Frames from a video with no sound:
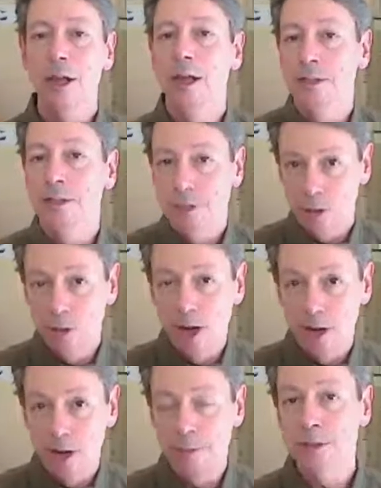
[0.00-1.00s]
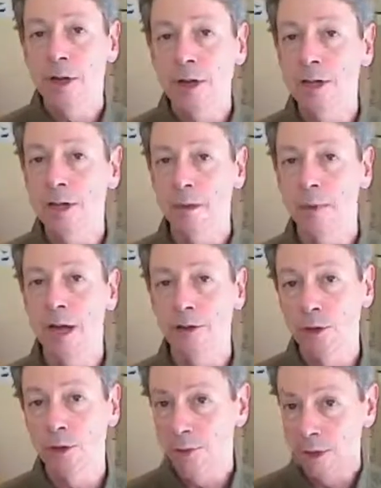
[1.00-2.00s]
as you and I have been talking
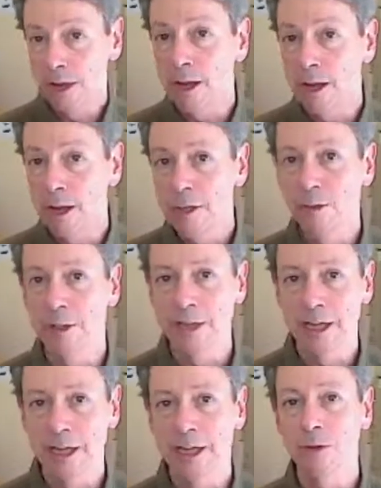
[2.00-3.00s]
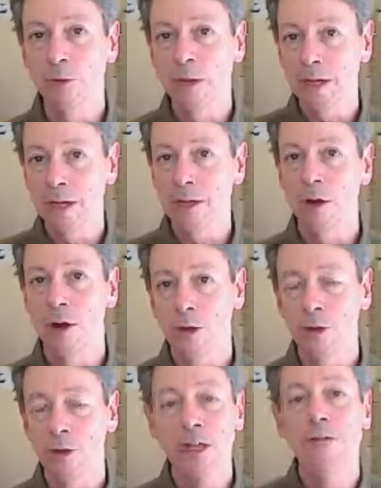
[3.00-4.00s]
about, you very eloquently, we are
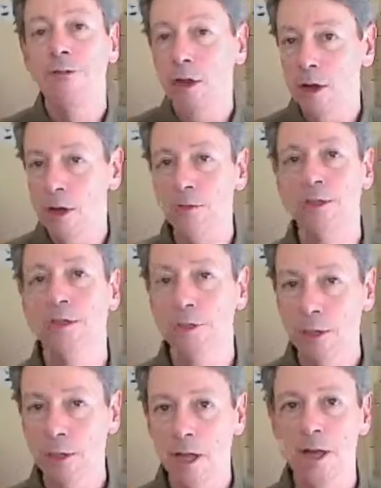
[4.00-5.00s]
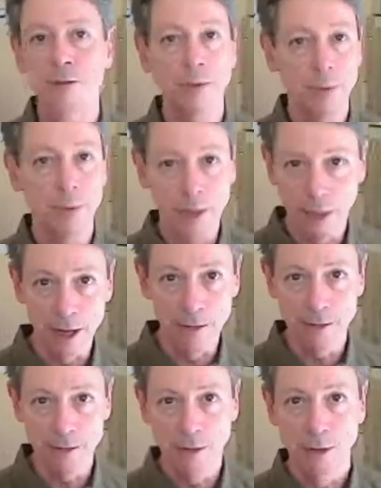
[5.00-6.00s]
we evolved to love and be loved.
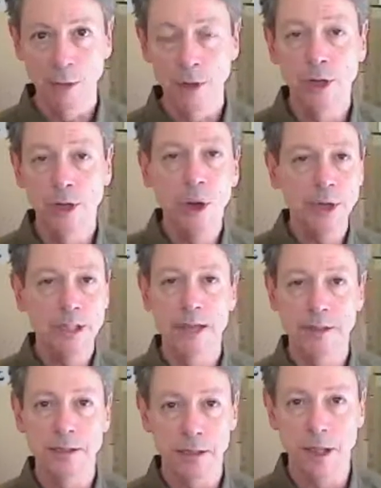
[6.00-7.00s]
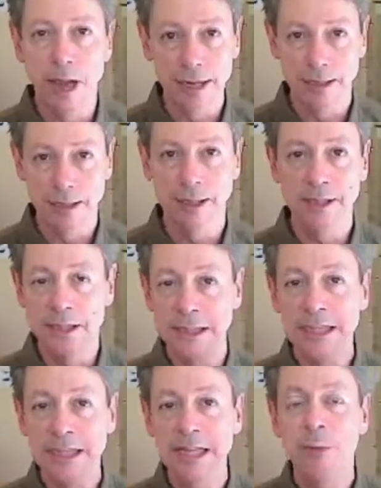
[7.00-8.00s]
We know what that's like. That's
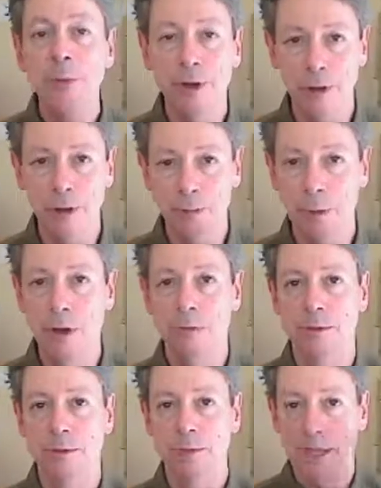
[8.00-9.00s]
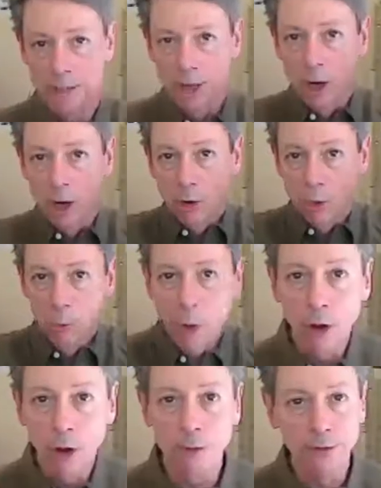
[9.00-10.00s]
deep in our bones. That's
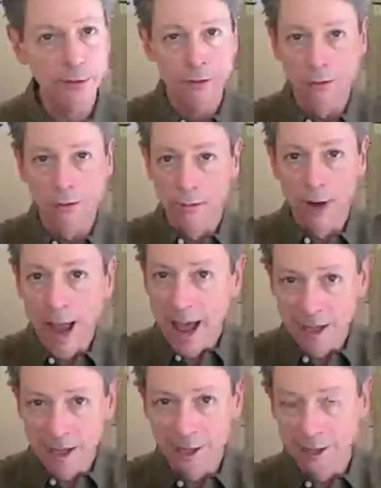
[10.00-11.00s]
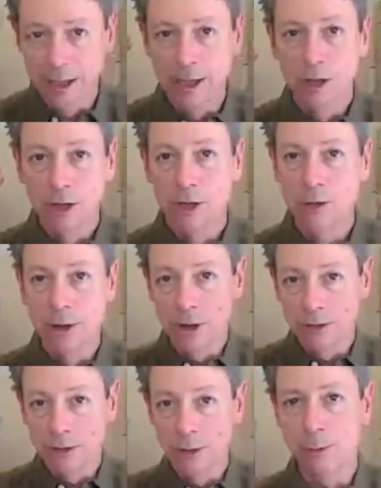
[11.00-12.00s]
woven radically throughout
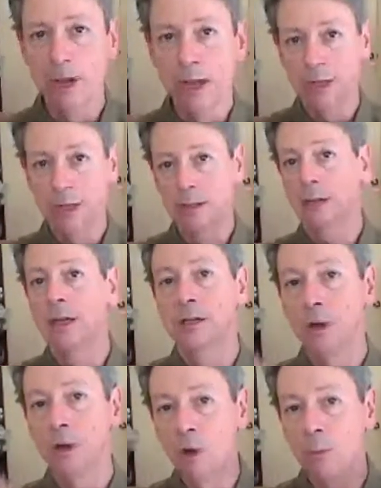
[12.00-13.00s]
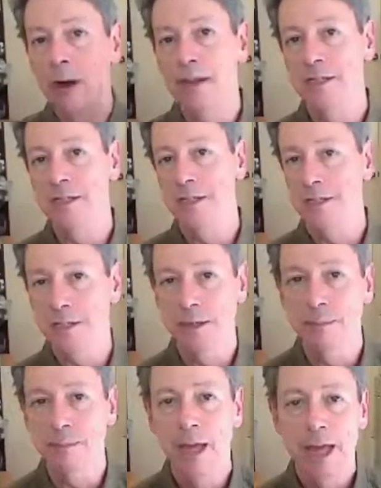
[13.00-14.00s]
the brain and the, and the whole body
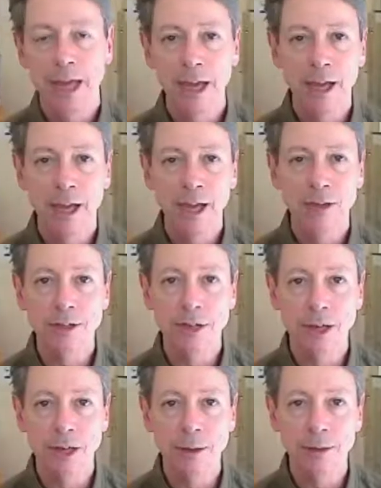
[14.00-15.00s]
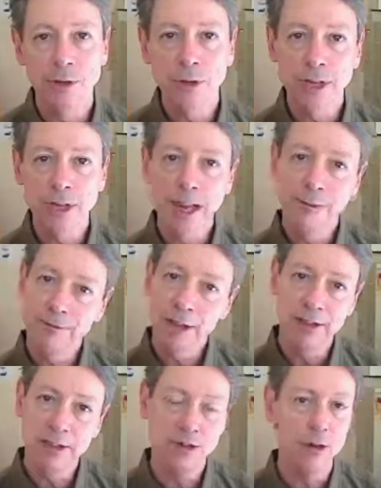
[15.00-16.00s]
system. And um, you can have
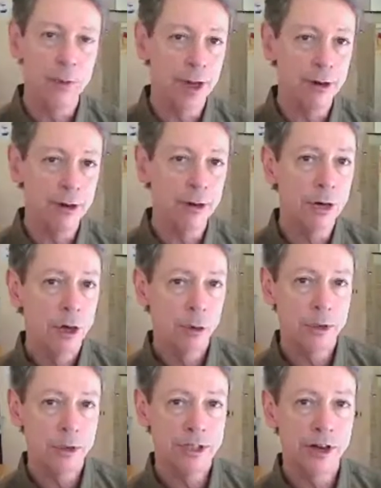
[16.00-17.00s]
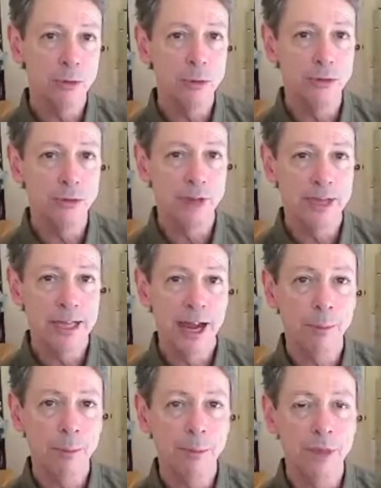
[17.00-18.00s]
faith no matter what terrible events
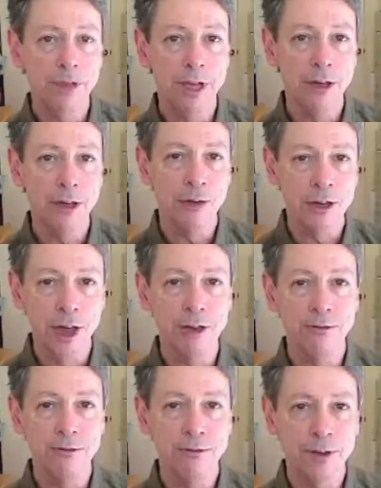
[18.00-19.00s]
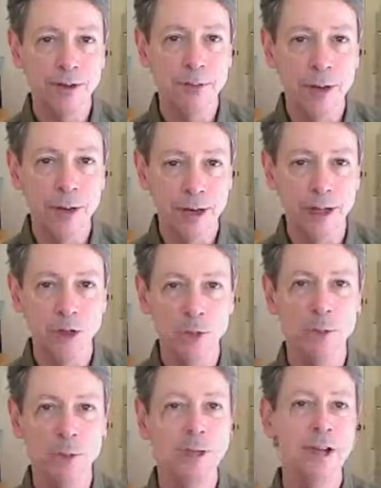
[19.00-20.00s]
happen that you're not fundamentally, you may
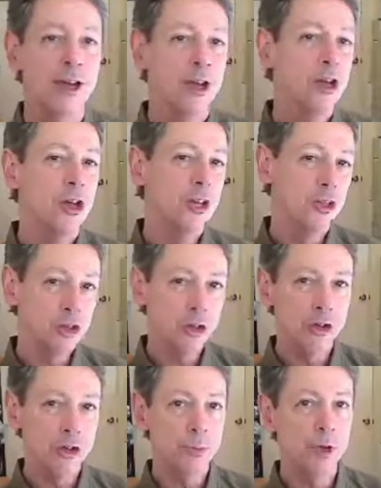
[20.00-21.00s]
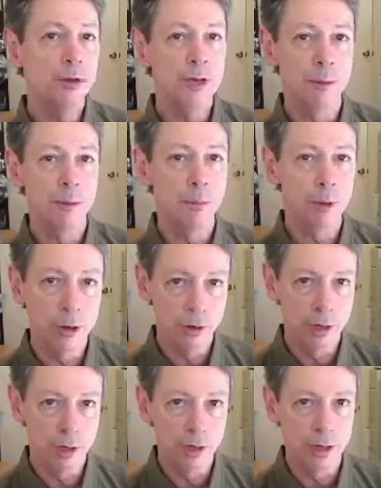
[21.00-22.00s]
be injured, but you're not
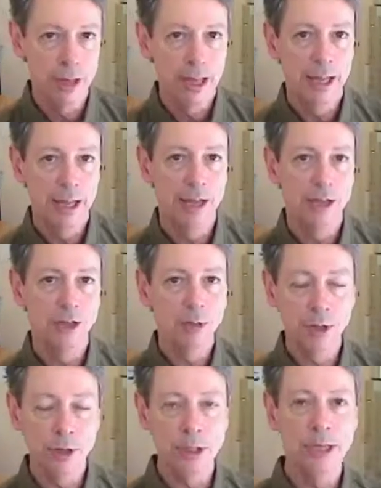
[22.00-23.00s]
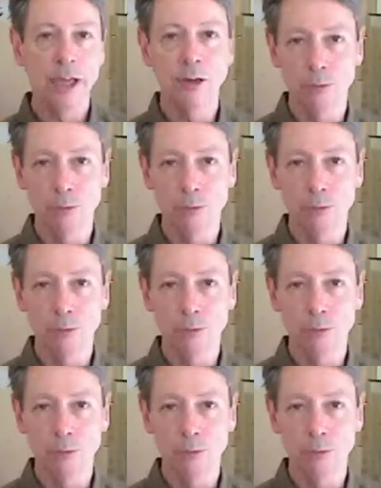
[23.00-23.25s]
broken. And you really can